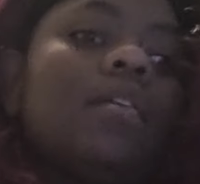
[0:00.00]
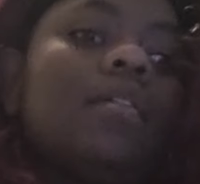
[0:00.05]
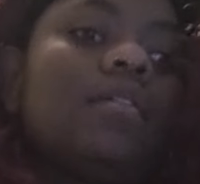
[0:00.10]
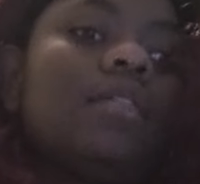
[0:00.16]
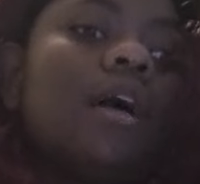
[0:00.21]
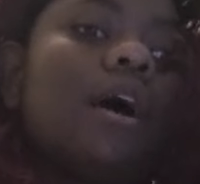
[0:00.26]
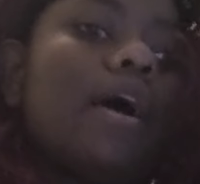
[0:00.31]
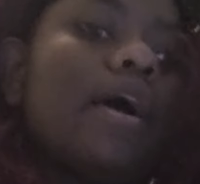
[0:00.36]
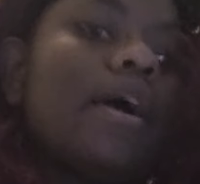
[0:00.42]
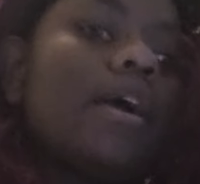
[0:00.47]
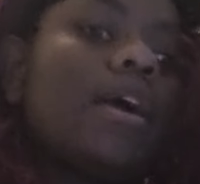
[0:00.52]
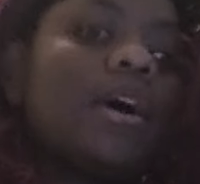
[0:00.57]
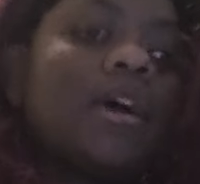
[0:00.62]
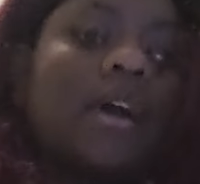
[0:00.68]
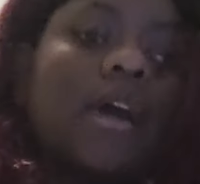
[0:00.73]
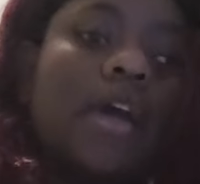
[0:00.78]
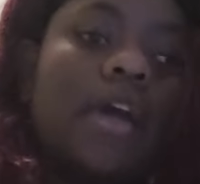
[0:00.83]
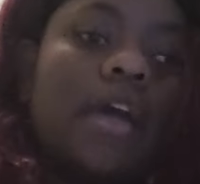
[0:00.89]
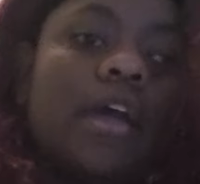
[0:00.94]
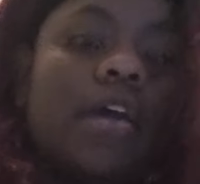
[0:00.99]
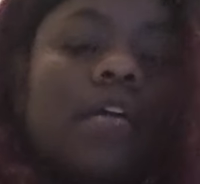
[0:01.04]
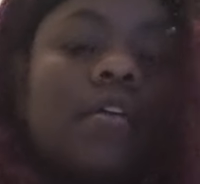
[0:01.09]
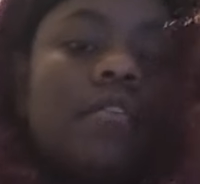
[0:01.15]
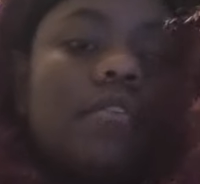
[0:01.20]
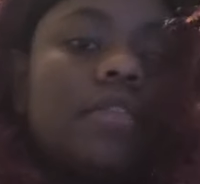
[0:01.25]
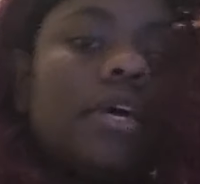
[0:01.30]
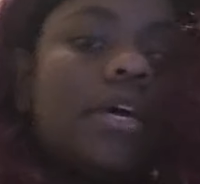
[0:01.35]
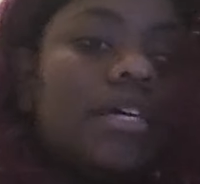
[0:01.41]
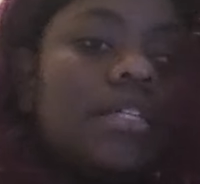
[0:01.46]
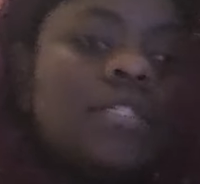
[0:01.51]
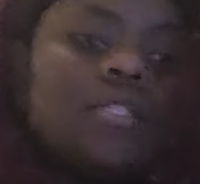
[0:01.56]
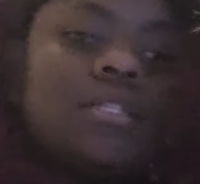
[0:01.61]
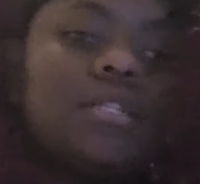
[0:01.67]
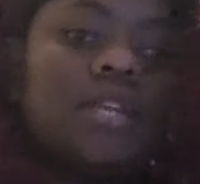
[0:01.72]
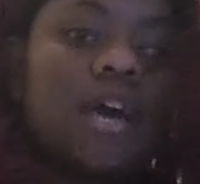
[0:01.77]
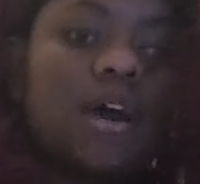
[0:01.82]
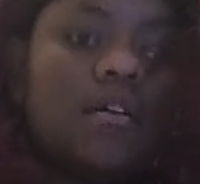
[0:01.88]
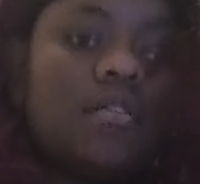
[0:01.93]
Like hair that's
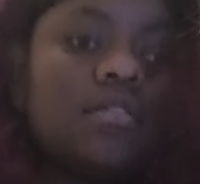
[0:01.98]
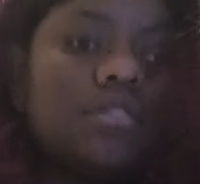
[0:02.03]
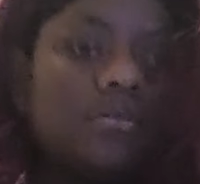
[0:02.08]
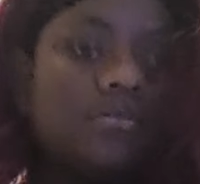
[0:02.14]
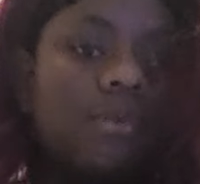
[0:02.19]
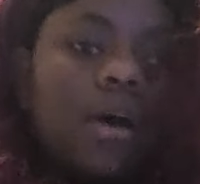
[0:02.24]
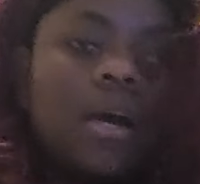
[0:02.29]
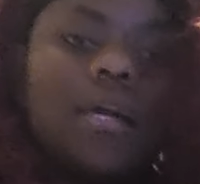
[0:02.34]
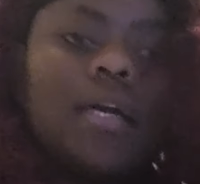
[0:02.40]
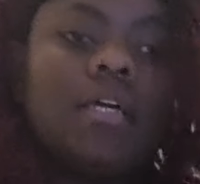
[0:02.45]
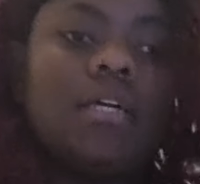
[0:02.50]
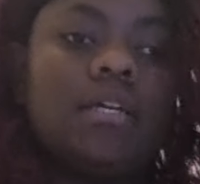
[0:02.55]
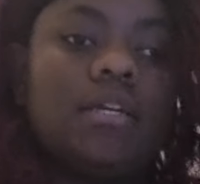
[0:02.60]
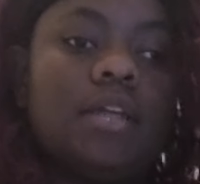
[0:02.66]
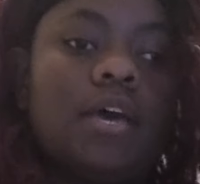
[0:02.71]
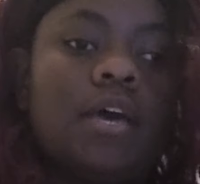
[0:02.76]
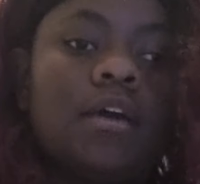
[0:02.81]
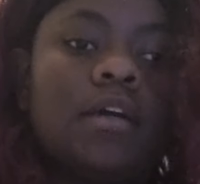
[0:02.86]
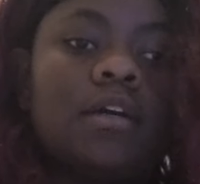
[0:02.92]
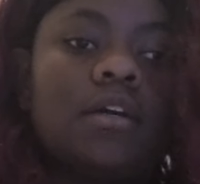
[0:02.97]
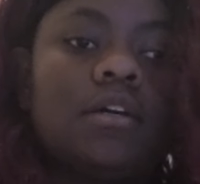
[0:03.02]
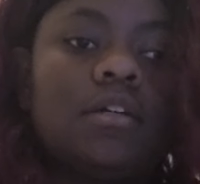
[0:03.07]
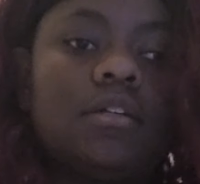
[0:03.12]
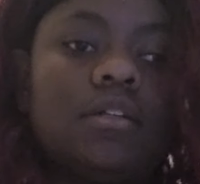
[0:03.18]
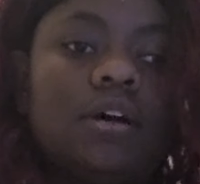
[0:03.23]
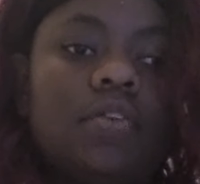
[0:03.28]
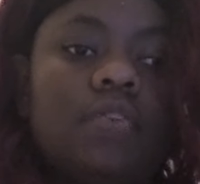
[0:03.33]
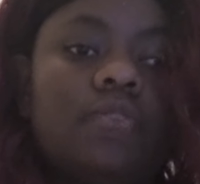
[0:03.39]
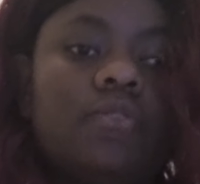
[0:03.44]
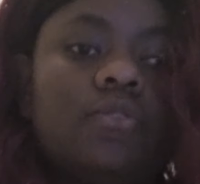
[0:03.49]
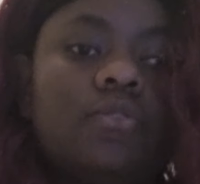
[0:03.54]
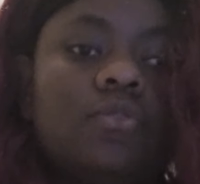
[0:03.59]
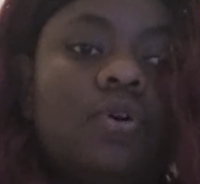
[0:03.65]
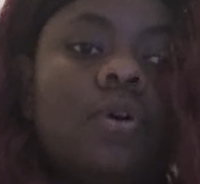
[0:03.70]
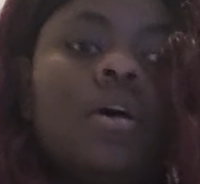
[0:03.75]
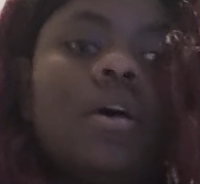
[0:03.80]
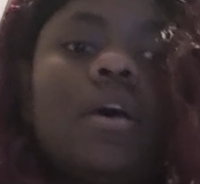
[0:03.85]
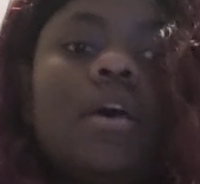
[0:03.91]
down to my neck
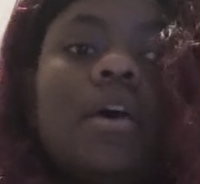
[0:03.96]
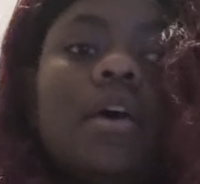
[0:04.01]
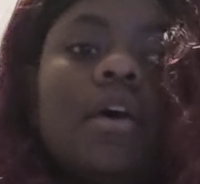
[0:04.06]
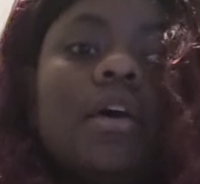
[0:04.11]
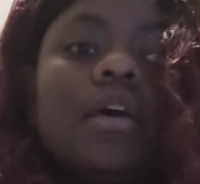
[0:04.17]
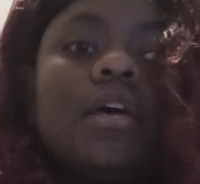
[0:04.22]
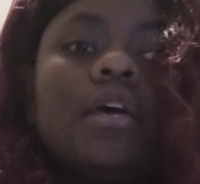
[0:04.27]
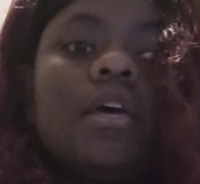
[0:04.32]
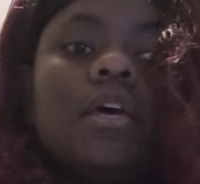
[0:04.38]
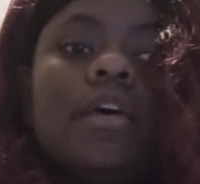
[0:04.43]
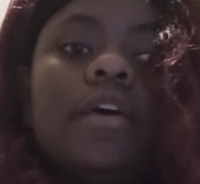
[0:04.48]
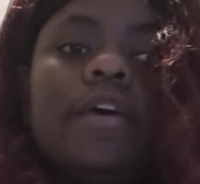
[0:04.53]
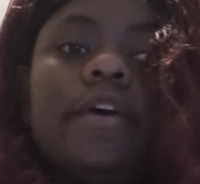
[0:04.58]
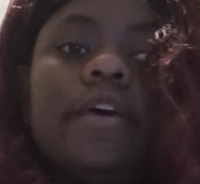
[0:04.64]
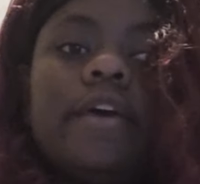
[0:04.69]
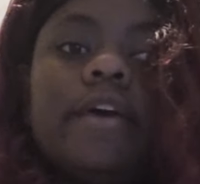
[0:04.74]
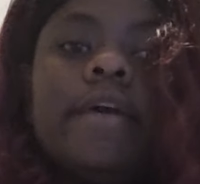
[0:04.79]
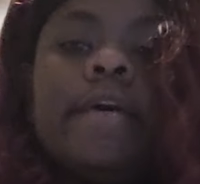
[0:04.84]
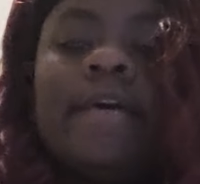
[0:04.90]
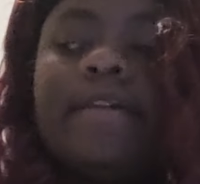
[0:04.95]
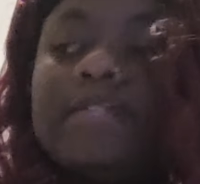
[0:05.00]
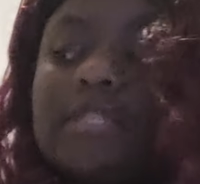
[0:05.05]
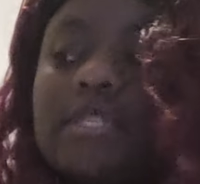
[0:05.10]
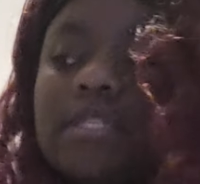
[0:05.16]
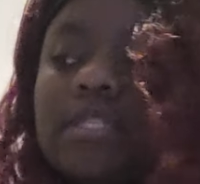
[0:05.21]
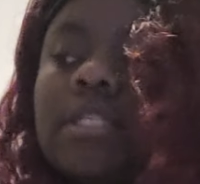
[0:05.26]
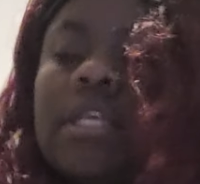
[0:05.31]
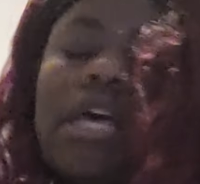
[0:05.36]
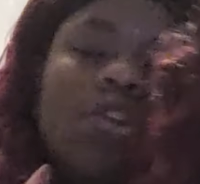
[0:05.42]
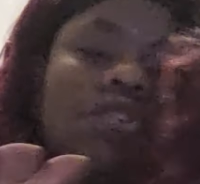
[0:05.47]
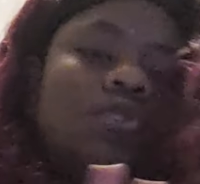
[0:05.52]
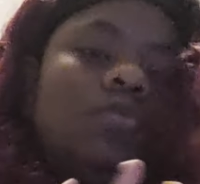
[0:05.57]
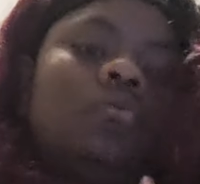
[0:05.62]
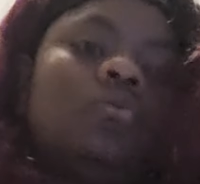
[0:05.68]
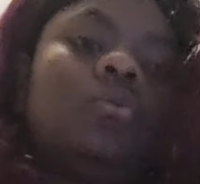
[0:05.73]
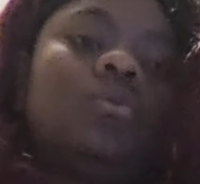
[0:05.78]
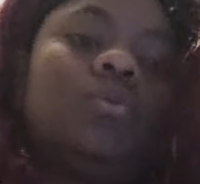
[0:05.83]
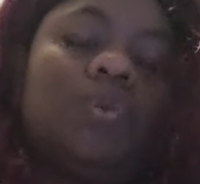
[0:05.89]
level, it
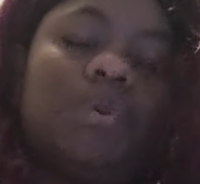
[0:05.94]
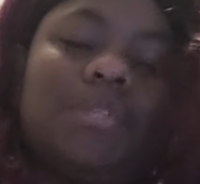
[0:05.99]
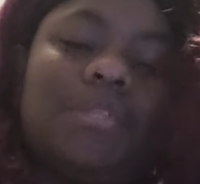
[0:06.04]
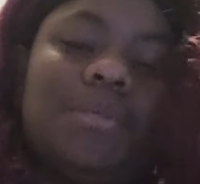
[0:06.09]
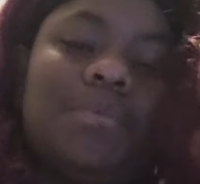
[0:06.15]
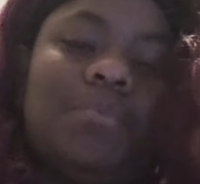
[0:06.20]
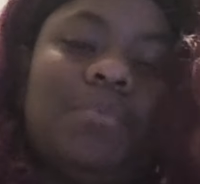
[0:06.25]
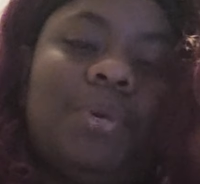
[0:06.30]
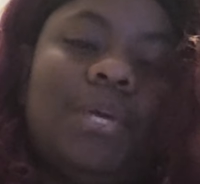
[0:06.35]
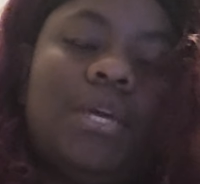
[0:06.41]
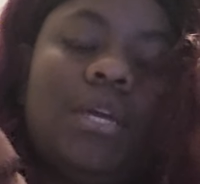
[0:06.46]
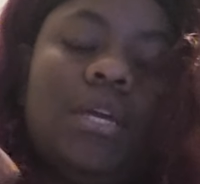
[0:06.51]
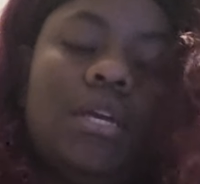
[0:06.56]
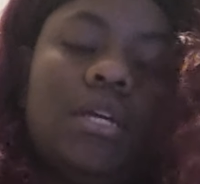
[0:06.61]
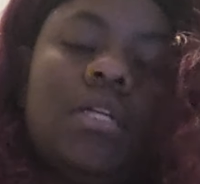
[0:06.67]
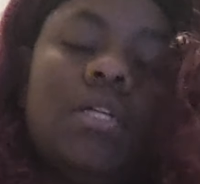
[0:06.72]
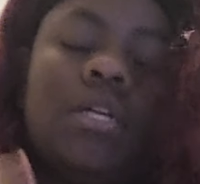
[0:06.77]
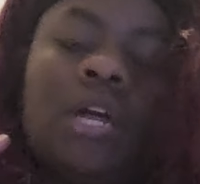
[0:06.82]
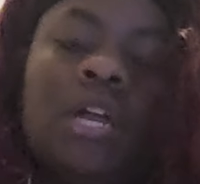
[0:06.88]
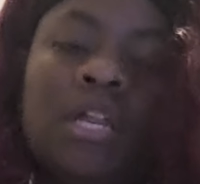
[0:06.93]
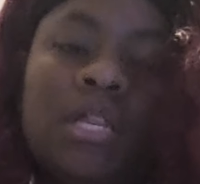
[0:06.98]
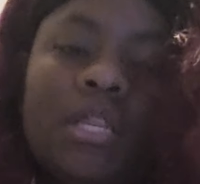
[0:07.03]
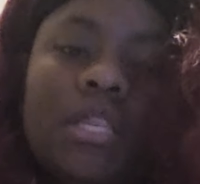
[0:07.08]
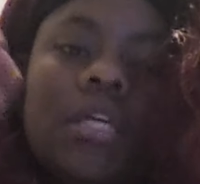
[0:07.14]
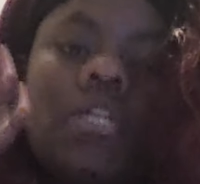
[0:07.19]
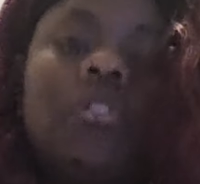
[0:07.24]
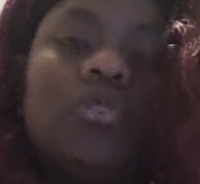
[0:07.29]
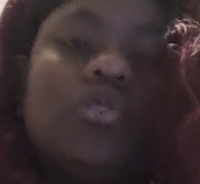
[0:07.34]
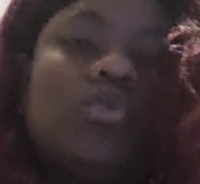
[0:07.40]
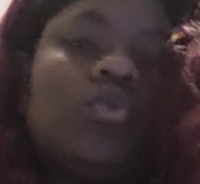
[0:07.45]
settles with me. Anything